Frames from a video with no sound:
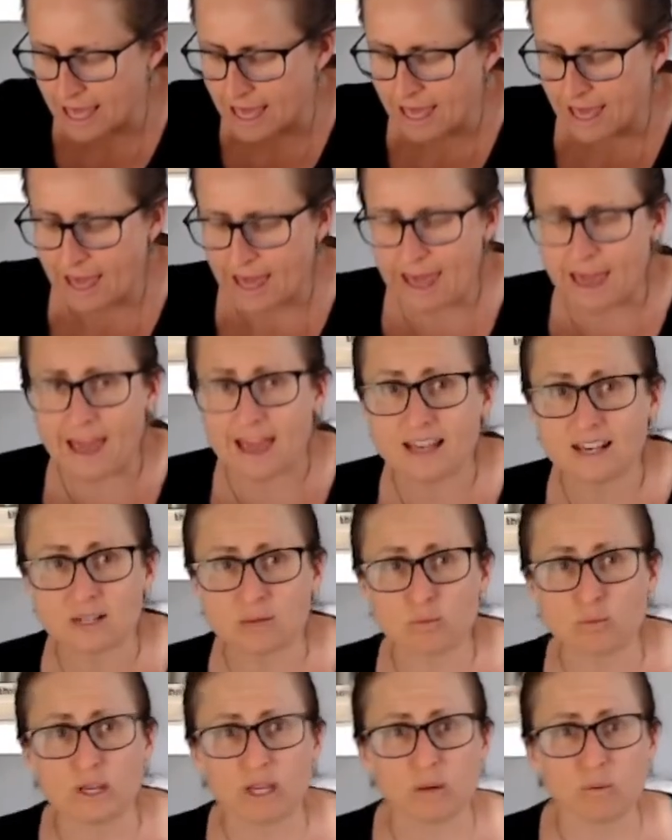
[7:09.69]
And
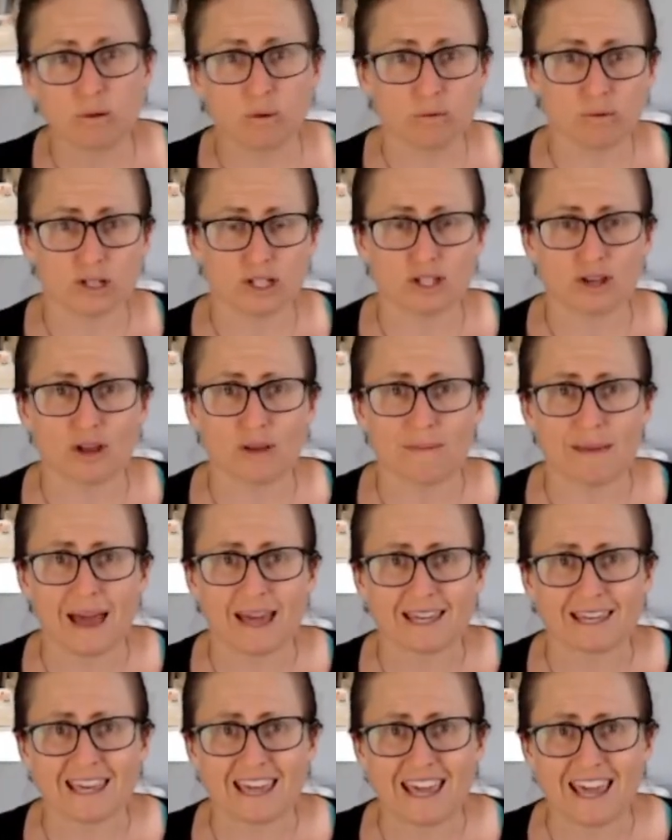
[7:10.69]
we will return
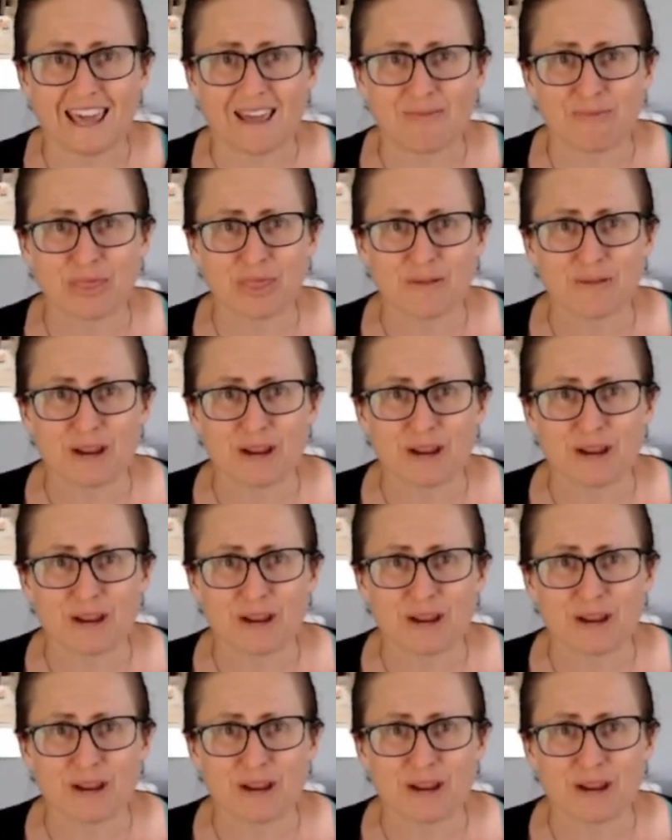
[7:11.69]
back in 5